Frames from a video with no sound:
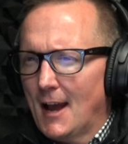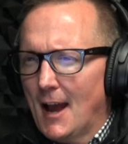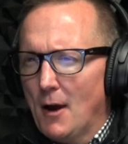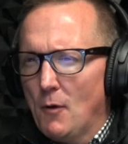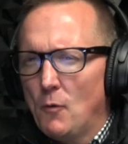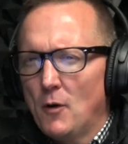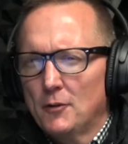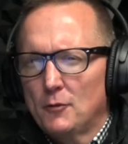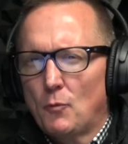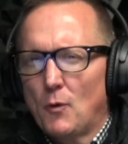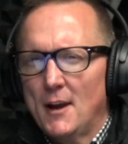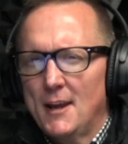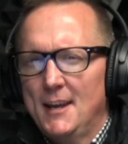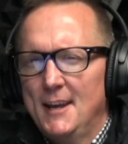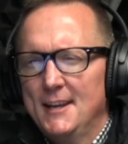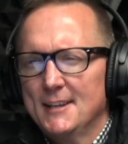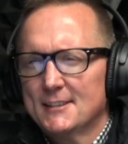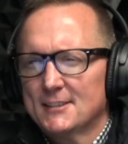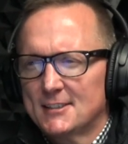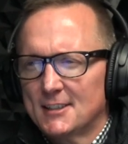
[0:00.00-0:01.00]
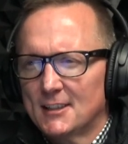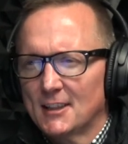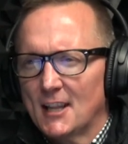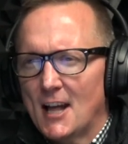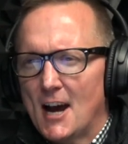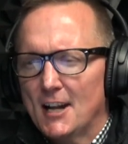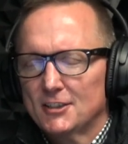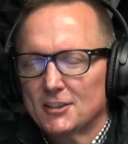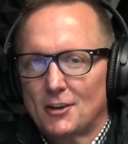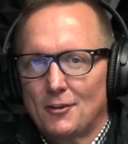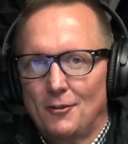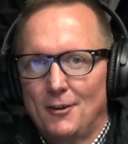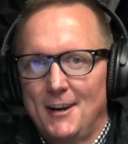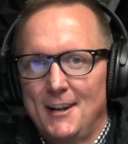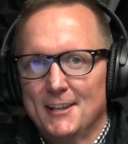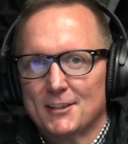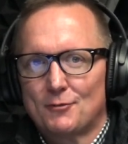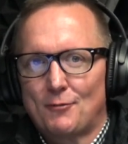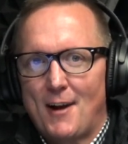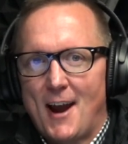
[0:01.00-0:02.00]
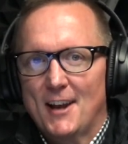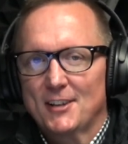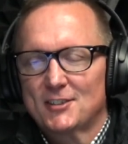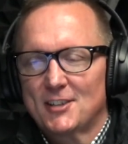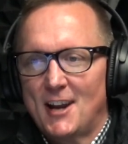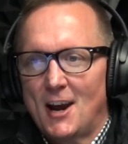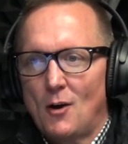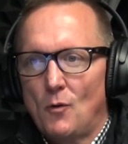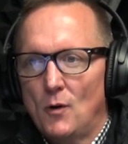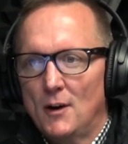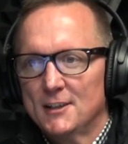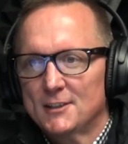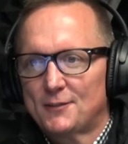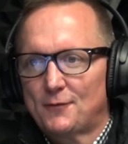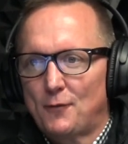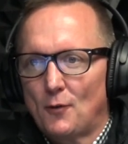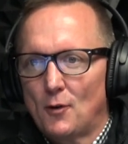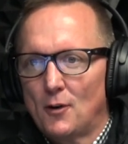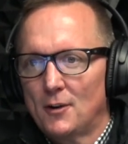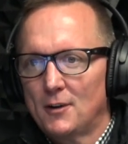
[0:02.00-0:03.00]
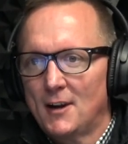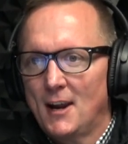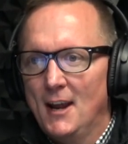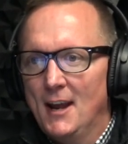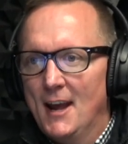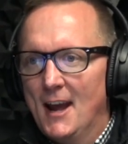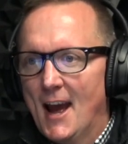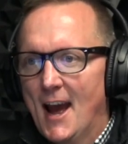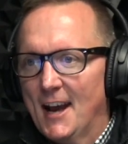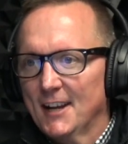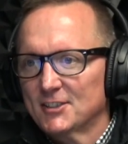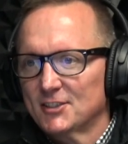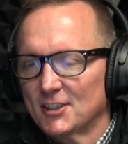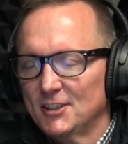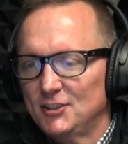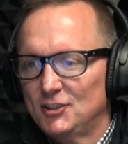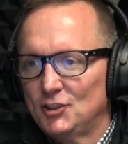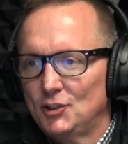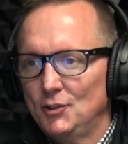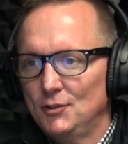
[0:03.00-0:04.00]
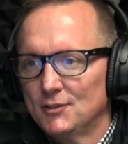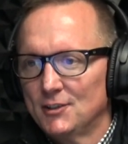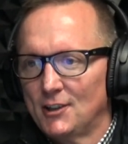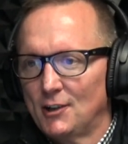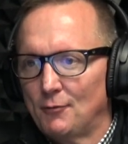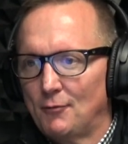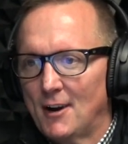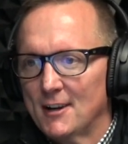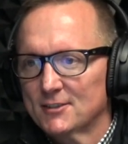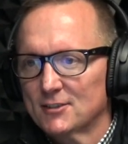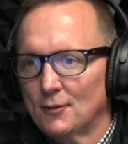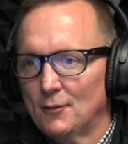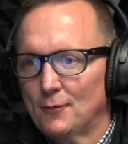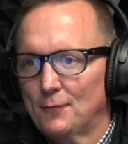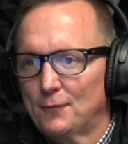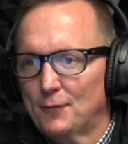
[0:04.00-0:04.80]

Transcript: I wonder what his logic or his rationale was for actually choosing to wrestle